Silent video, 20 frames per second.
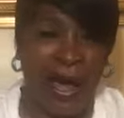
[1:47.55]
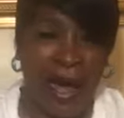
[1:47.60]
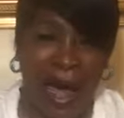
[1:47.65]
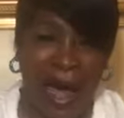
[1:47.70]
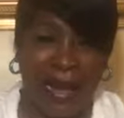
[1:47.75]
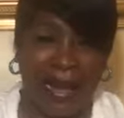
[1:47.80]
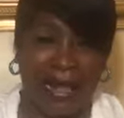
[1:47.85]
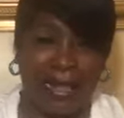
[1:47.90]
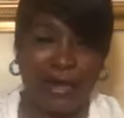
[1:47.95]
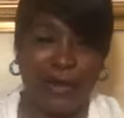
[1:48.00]

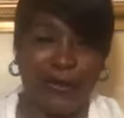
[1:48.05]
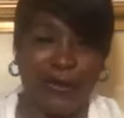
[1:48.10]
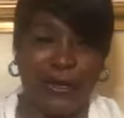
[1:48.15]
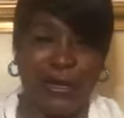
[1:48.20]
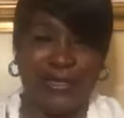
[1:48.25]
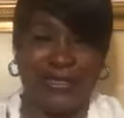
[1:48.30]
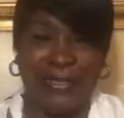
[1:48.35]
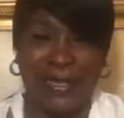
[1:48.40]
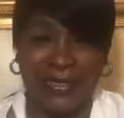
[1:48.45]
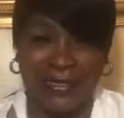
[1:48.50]

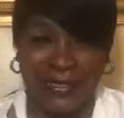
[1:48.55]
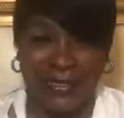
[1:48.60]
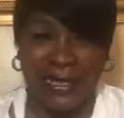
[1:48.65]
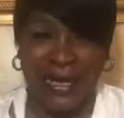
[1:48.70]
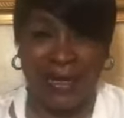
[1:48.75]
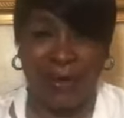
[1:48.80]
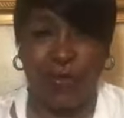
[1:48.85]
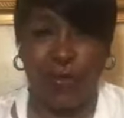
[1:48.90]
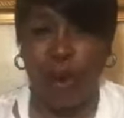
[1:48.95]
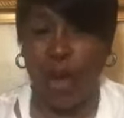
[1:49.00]
Hallelujah. To
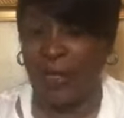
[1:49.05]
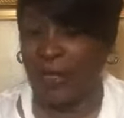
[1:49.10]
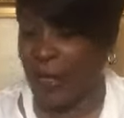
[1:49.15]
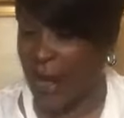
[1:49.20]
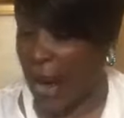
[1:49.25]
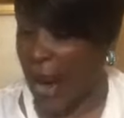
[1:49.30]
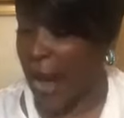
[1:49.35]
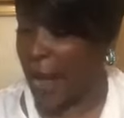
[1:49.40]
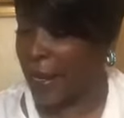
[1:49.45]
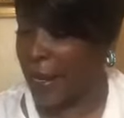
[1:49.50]
see what
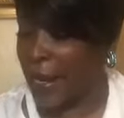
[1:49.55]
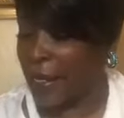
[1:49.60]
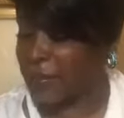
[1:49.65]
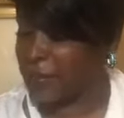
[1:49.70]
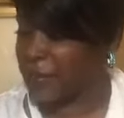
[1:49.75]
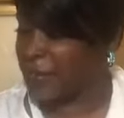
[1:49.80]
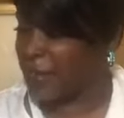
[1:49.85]
God has